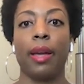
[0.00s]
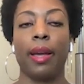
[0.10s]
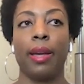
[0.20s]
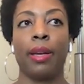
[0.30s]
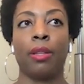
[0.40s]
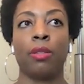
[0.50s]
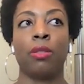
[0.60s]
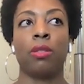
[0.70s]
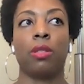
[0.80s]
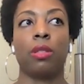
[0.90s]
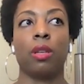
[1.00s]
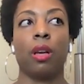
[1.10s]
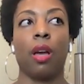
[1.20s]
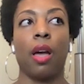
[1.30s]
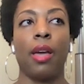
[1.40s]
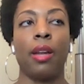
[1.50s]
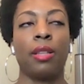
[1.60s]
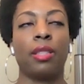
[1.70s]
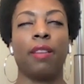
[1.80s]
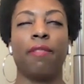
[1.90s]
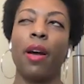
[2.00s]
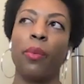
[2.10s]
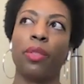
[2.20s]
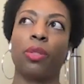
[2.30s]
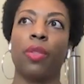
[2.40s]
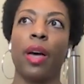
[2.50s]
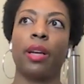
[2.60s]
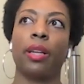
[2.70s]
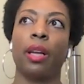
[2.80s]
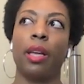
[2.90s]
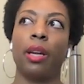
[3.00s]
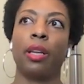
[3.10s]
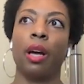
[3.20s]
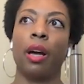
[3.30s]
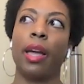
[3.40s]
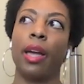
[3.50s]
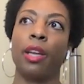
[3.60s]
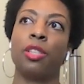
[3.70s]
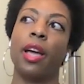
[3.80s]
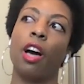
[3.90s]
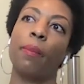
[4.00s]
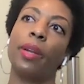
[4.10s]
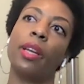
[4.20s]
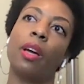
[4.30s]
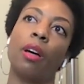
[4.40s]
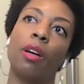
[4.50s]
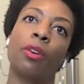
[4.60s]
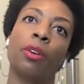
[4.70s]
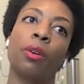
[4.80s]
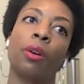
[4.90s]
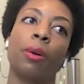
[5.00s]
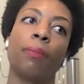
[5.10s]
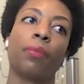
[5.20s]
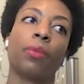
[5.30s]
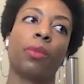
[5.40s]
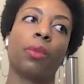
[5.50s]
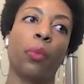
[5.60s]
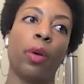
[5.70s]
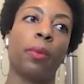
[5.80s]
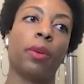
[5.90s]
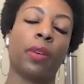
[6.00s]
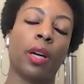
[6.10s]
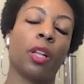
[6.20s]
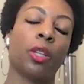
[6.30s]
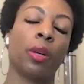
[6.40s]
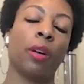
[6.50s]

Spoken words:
And And I said, if I went through that at a young age, how many other women of color